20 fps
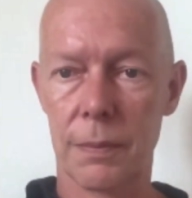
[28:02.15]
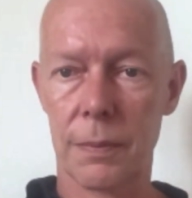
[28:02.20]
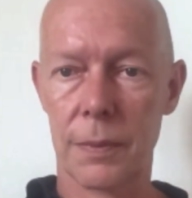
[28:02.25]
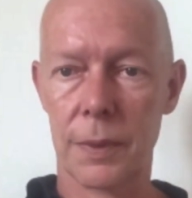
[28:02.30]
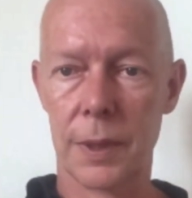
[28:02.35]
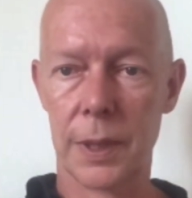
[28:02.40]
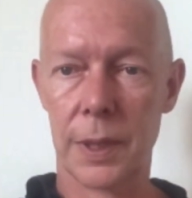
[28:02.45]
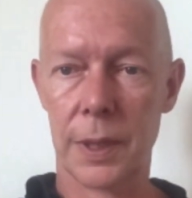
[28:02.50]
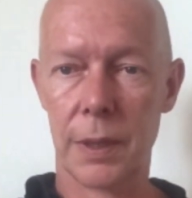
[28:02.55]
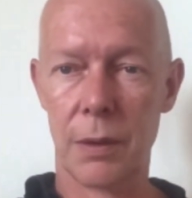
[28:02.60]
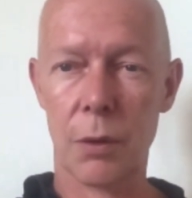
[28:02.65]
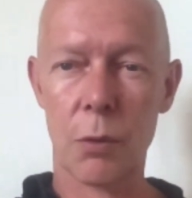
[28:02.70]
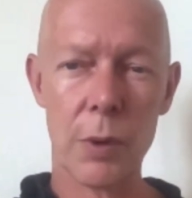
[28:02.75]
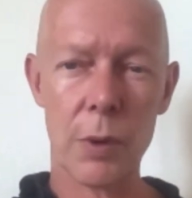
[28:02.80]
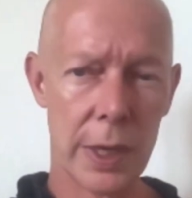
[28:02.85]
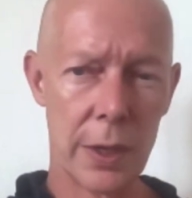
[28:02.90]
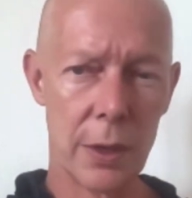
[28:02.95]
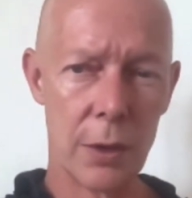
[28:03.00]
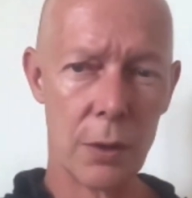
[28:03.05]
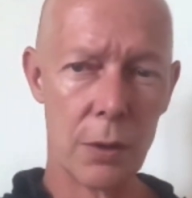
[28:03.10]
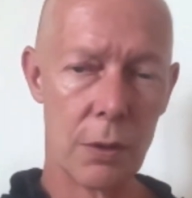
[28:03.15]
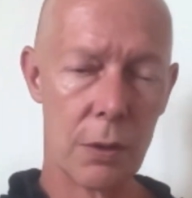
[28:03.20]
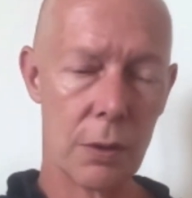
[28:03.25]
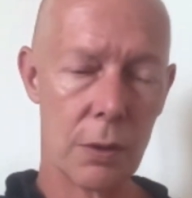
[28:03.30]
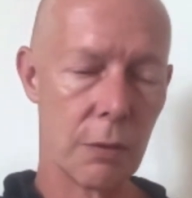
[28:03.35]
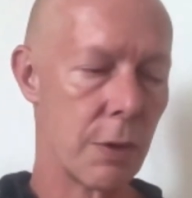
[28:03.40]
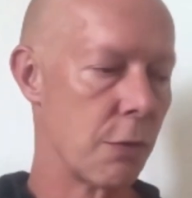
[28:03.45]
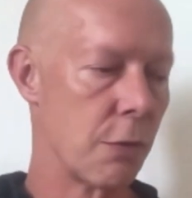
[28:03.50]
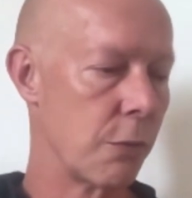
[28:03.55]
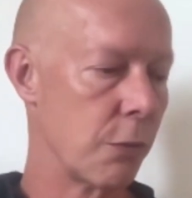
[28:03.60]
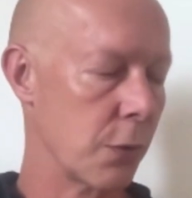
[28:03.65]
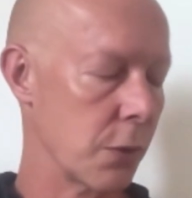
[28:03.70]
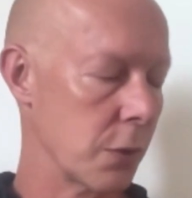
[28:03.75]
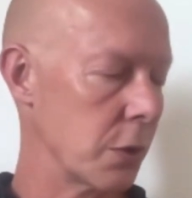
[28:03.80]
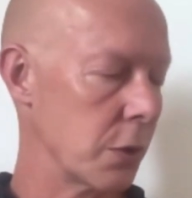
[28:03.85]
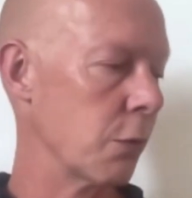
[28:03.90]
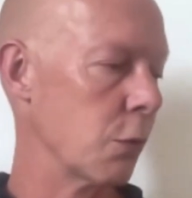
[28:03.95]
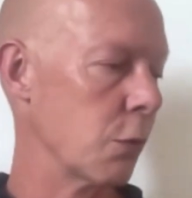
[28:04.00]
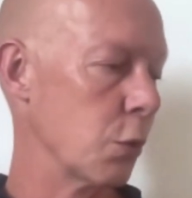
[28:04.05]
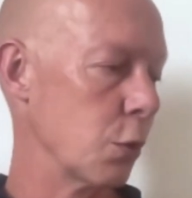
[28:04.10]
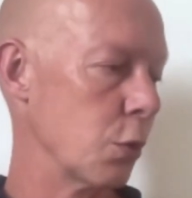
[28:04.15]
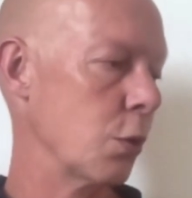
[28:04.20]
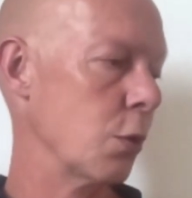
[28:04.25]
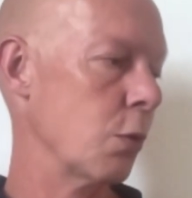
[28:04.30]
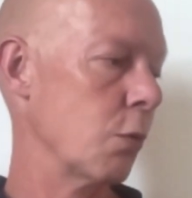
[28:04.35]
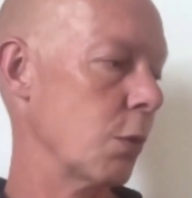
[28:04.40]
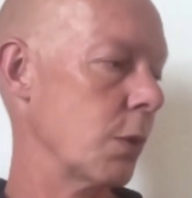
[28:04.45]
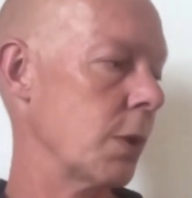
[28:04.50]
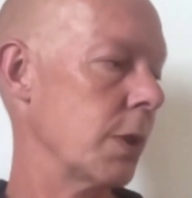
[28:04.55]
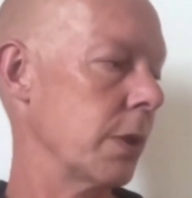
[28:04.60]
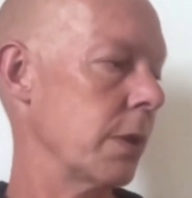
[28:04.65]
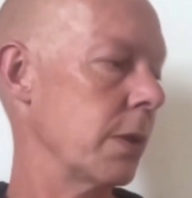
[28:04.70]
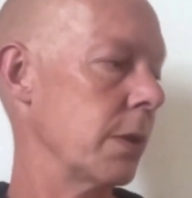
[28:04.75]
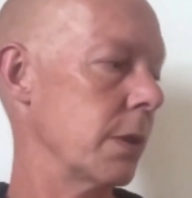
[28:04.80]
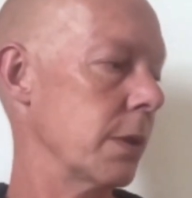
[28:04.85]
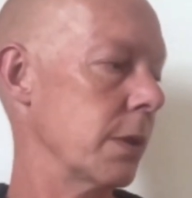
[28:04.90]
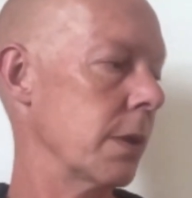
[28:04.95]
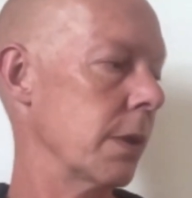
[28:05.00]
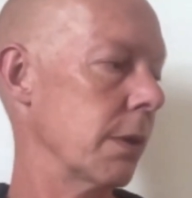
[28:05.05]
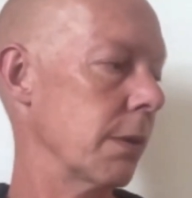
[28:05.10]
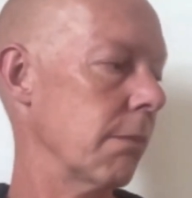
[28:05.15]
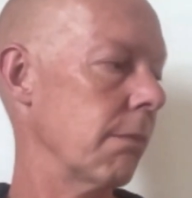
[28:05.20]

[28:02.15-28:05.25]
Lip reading: And already the very first version was